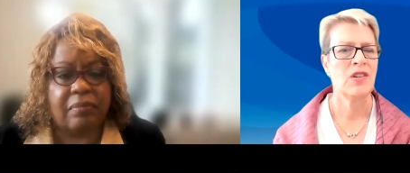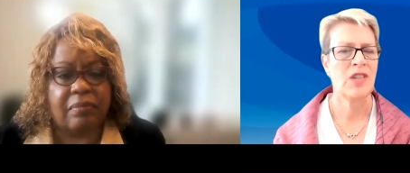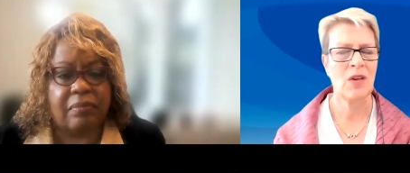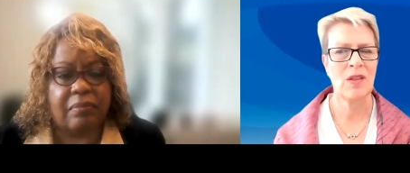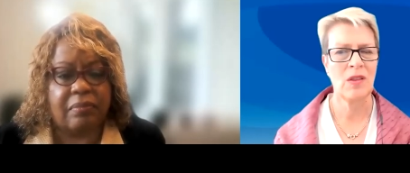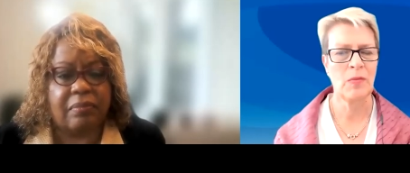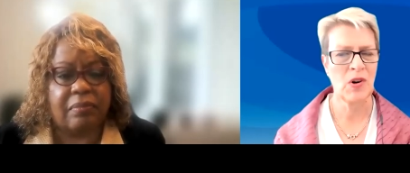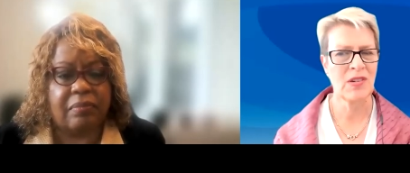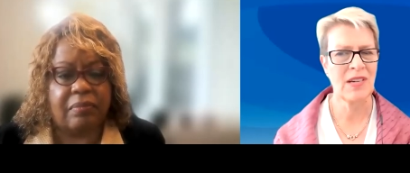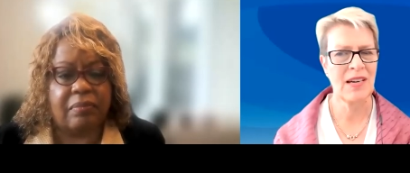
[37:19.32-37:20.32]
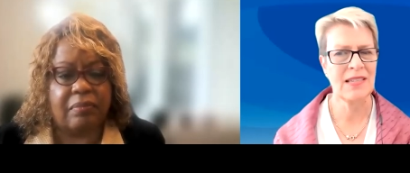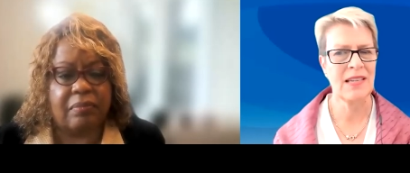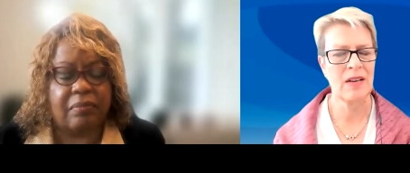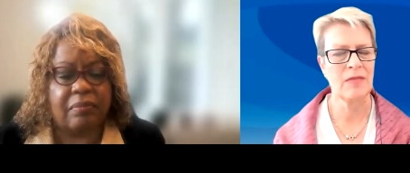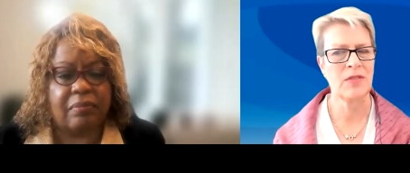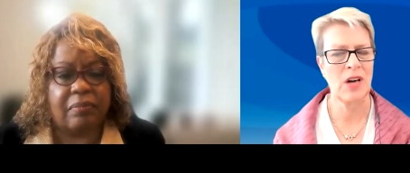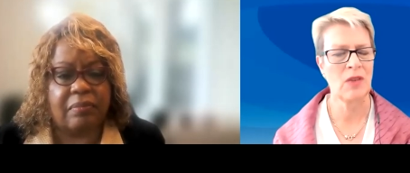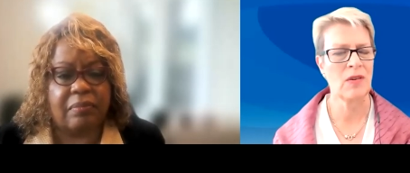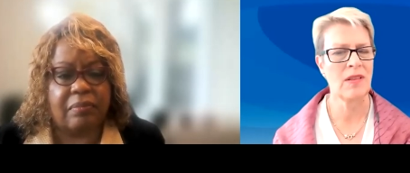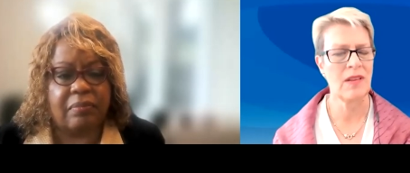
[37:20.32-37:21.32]
Speaker 1: Sharon the person instead of
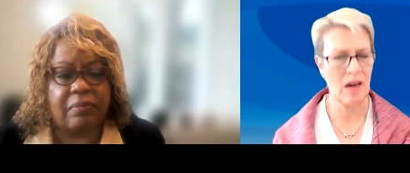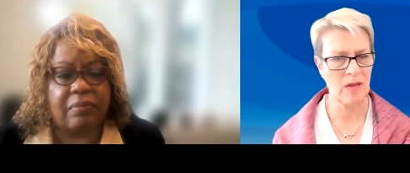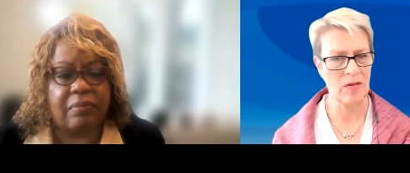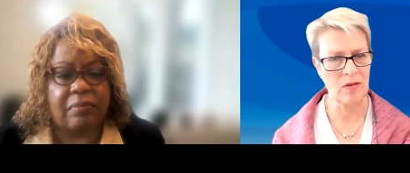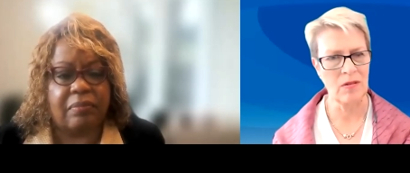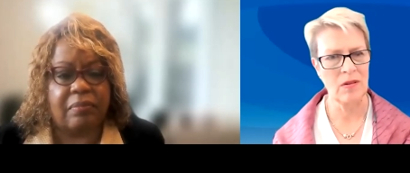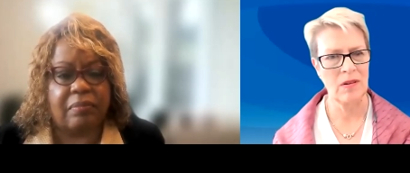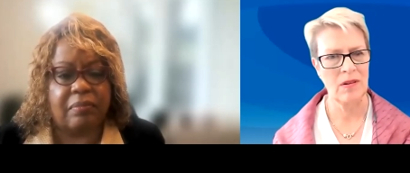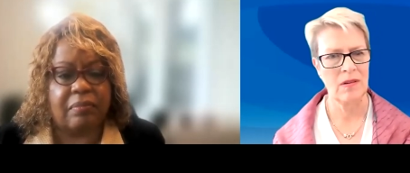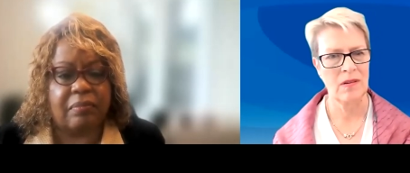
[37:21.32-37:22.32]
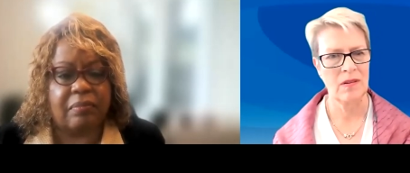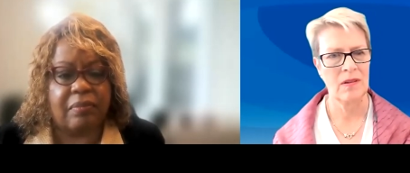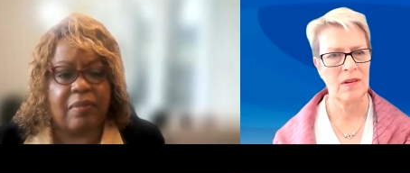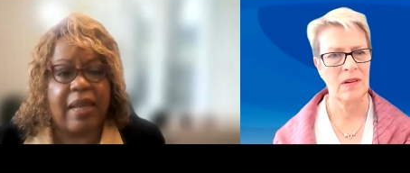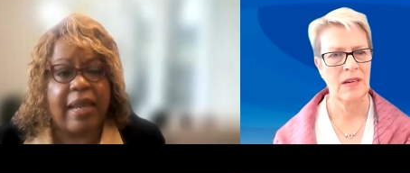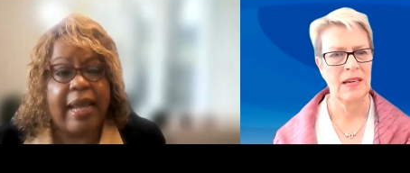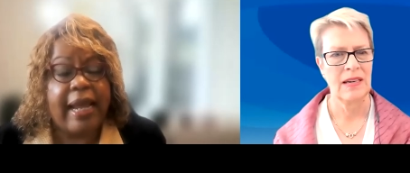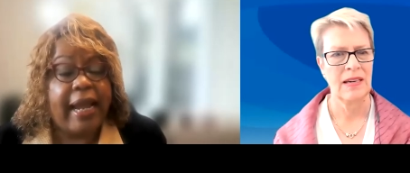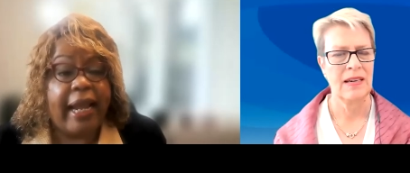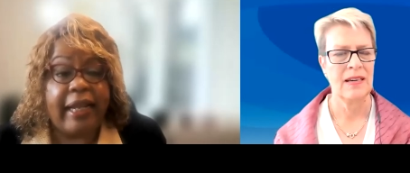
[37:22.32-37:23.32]
Sharon the other
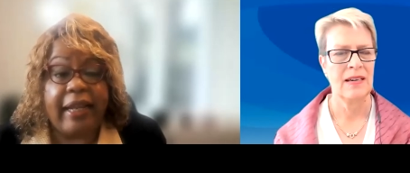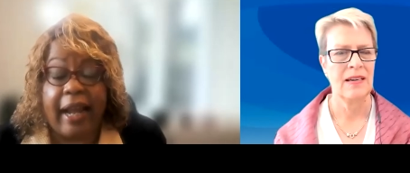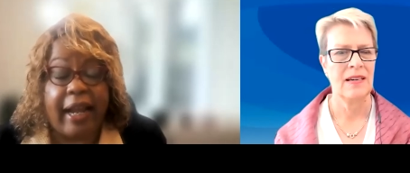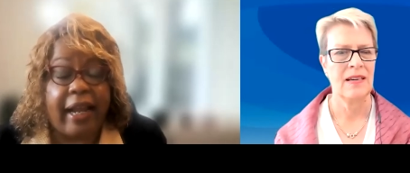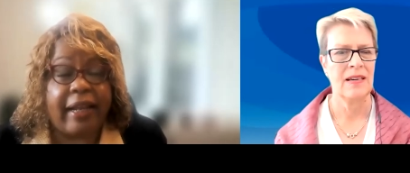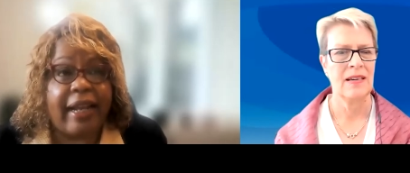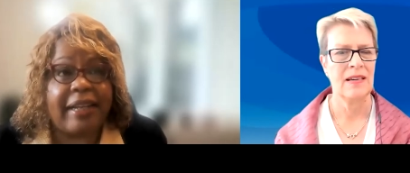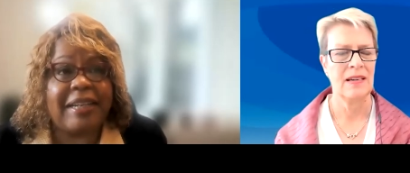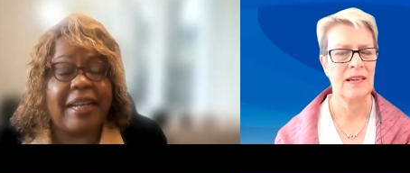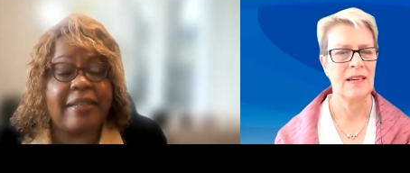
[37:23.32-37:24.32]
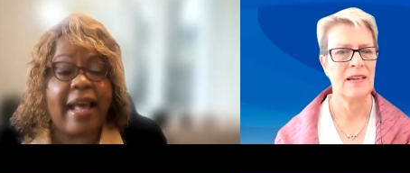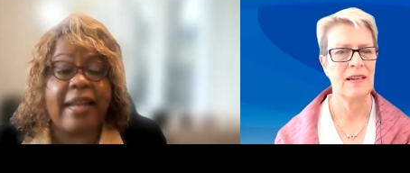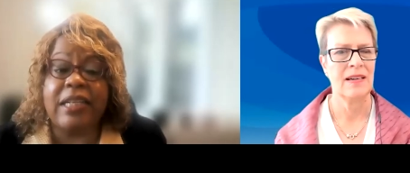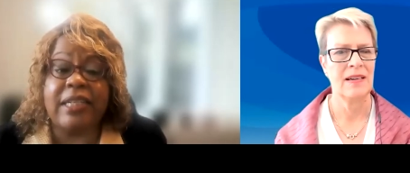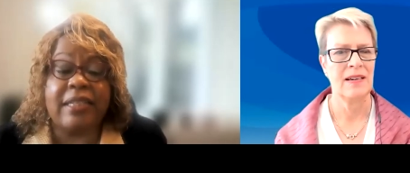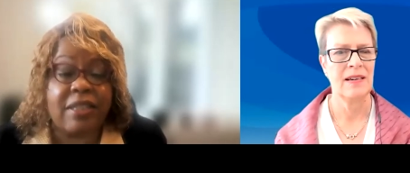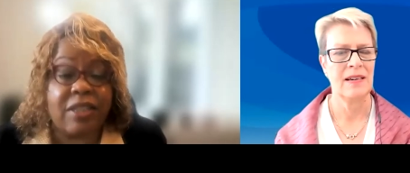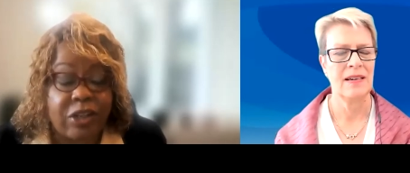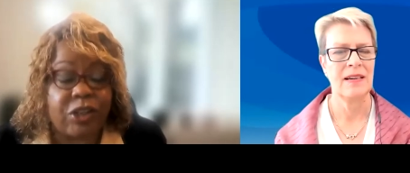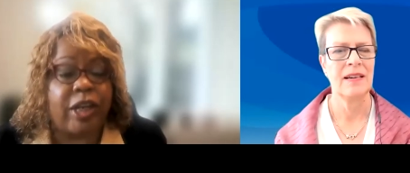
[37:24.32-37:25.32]
and, and that is
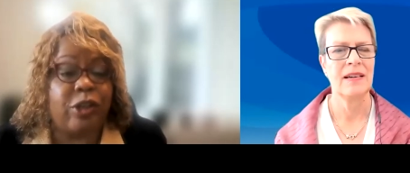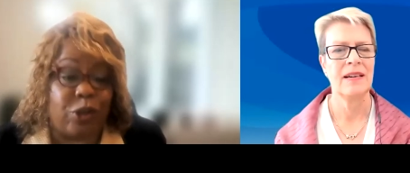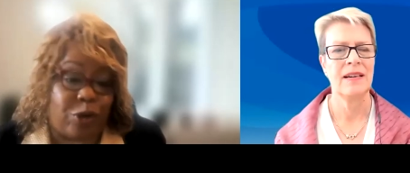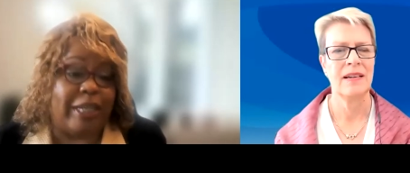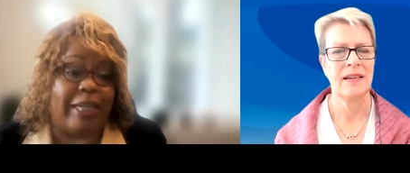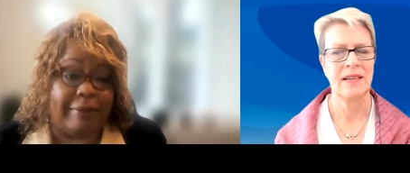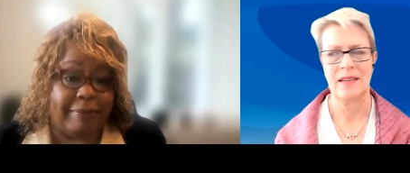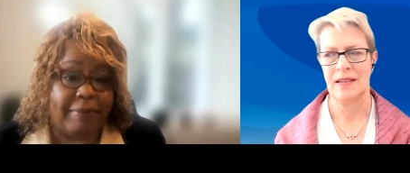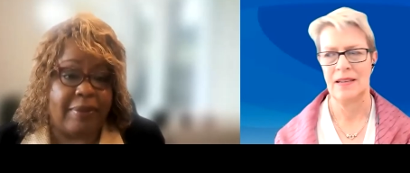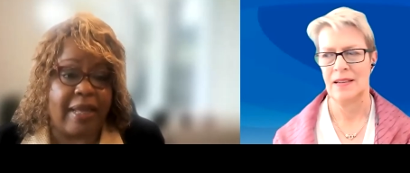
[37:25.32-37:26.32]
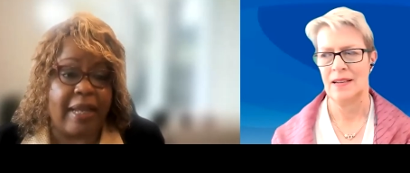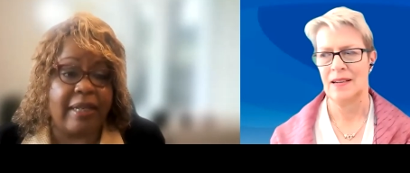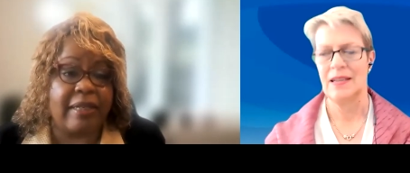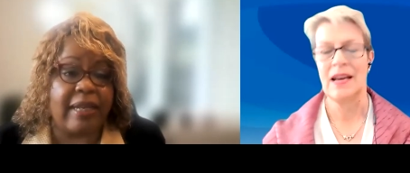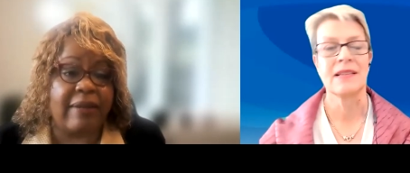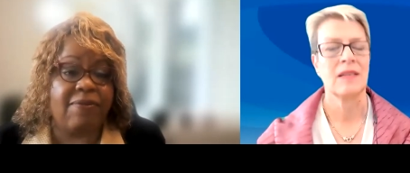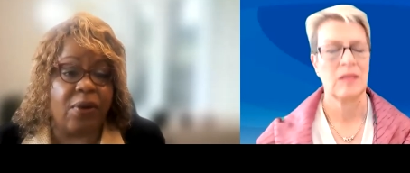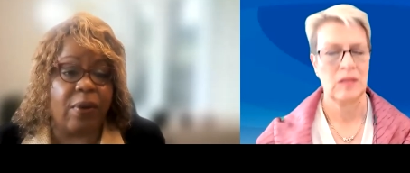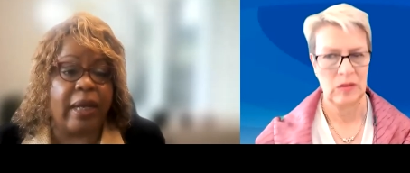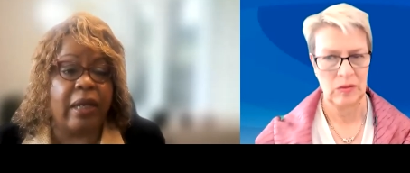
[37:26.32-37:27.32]
Speaker 2: such a journey that is a yes.
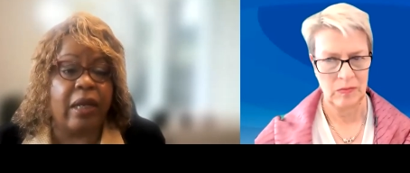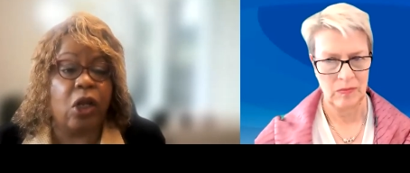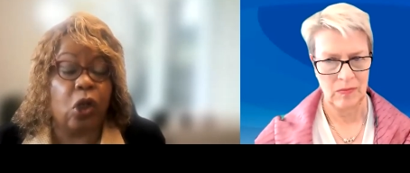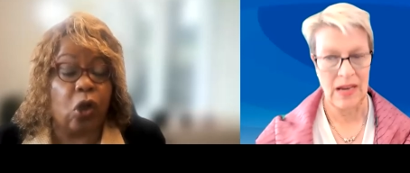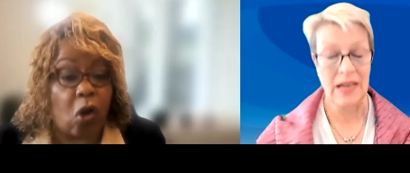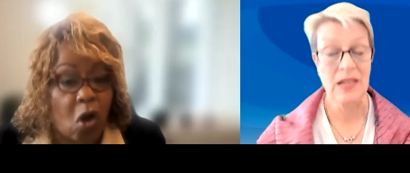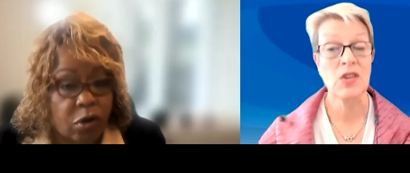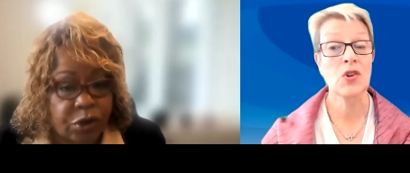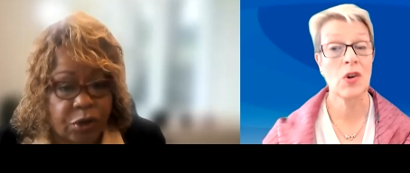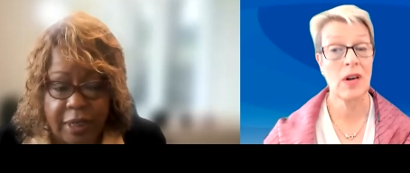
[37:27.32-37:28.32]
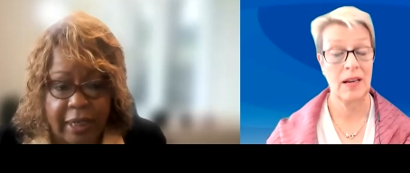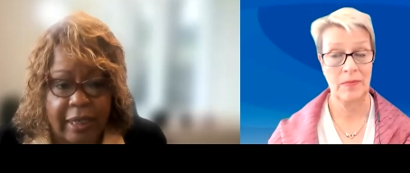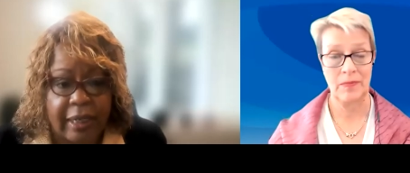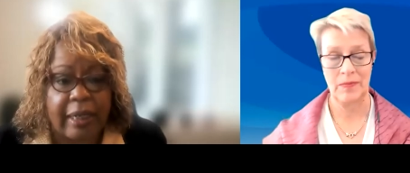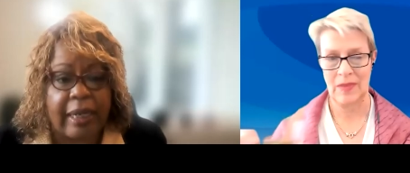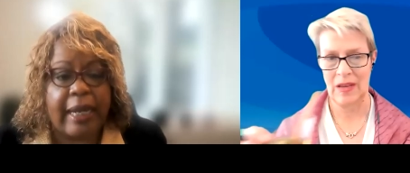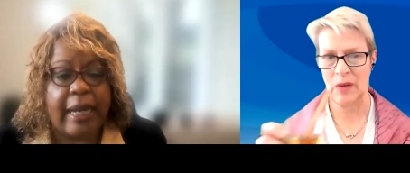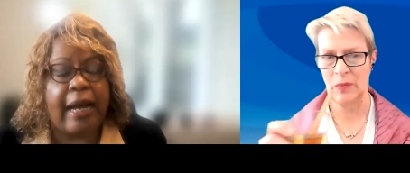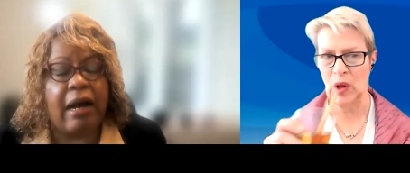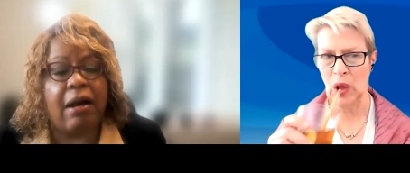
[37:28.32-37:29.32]
very long. It is a journey. journey.
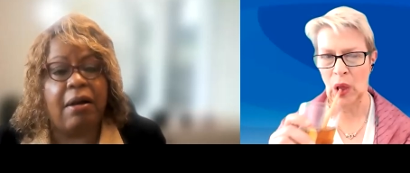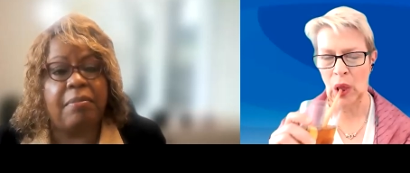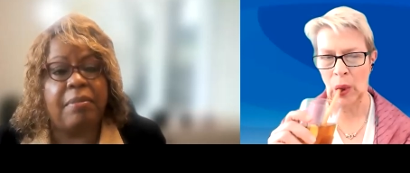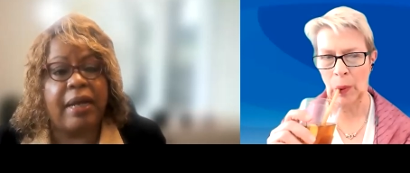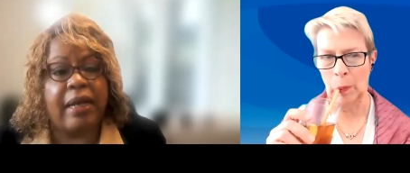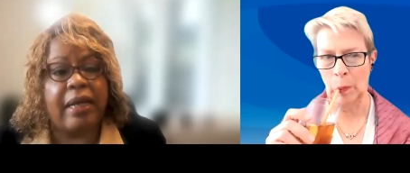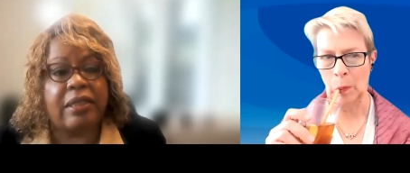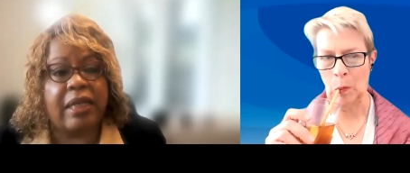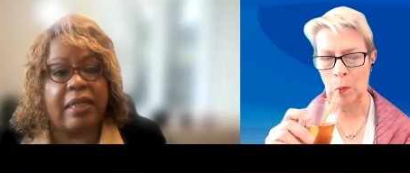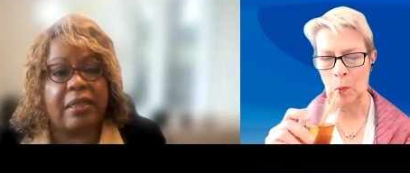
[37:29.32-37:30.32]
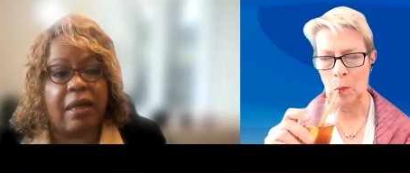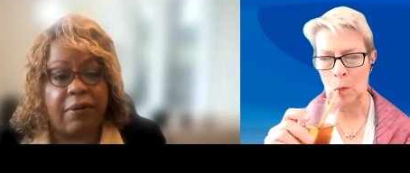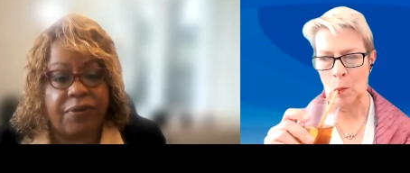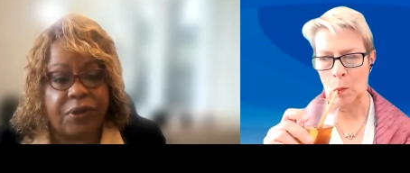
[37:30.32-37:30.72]
Yep. Um, it's a tough